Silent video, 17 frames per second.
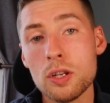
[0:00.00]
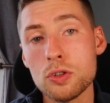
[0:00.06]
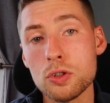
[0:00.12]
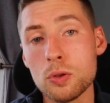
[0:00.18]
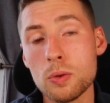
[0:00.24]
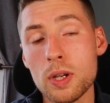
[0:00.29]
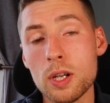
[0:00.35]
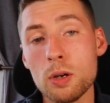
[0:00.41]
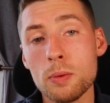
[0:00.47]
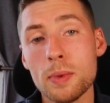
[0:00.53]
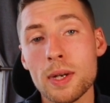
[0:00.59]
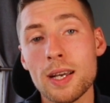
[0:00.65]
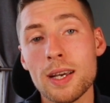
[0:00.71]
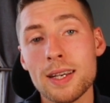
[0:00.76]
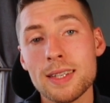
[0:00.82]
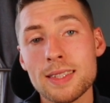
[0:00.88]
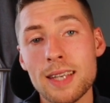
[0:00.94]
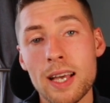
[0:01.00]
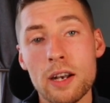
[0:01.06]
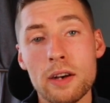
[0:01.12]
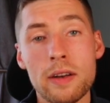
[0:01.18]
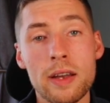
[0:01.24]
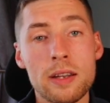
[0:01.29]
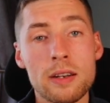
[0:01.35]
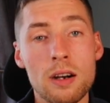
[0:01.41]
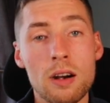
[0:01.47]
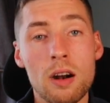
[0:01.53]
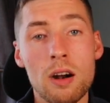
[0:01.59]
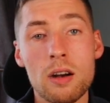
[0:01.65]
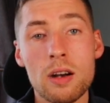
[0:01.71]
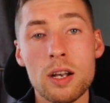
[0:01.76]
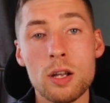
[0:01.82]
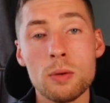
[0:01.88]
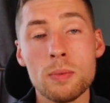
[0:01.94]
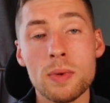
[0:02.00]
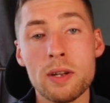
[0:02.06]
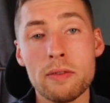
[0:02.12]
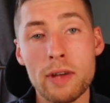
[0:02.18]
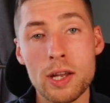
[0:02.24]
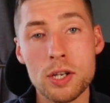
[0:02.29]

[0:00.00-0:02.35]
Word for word: through Illumina Accelerator or Illumina